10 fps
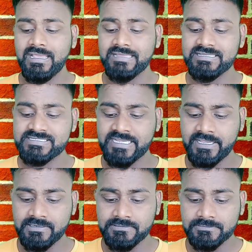and the
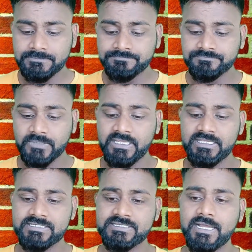second
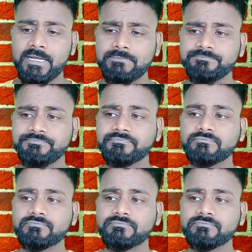is the